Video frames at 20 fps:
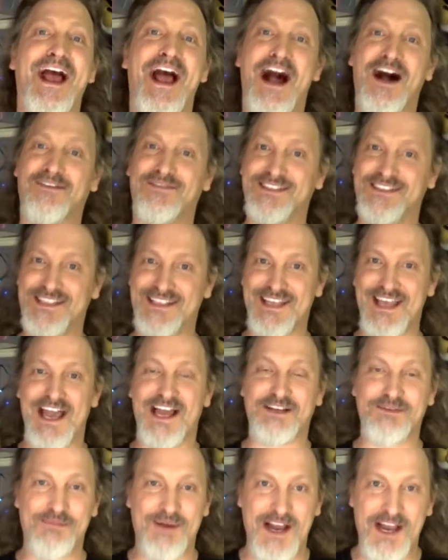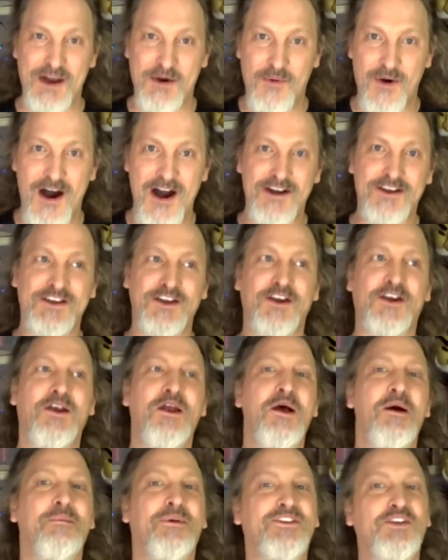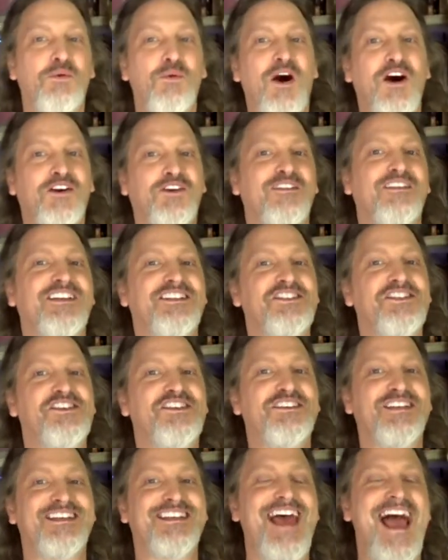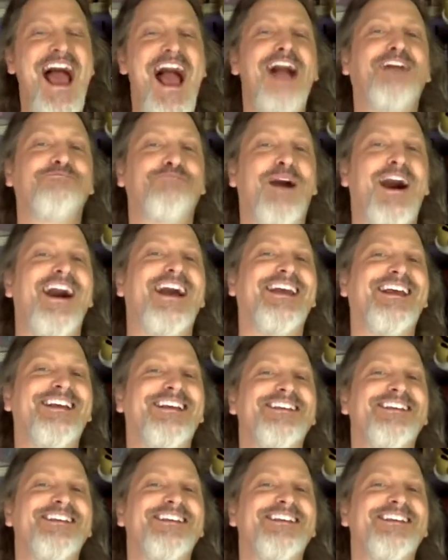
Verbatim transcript: Alpha's attacked by a walker, but the walker that she's attacked by